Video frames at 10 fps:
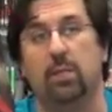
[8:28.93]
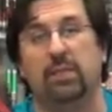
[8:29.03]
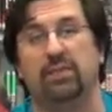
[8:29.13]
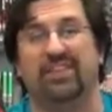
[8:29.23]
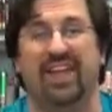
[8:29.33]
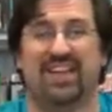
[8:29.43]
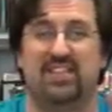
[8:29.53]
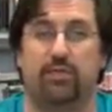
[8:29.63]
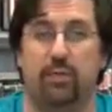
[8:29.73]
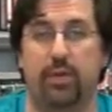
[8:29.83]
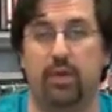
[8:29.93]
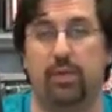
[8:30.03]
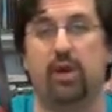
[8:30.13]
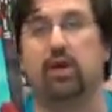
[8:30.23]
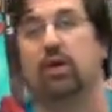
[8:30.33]
less for Peter
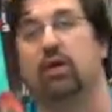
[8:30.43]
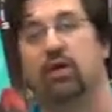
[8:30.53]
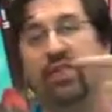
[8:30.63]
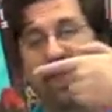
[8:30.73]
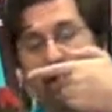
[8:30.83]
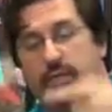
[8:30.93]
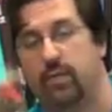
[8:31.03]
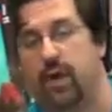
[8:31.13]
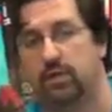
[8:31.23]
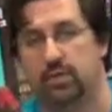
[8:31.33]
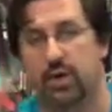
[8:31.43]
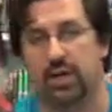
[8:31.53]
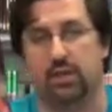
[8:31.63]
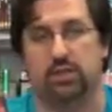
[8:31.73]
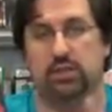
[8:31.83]
Parker than for Miles Morales.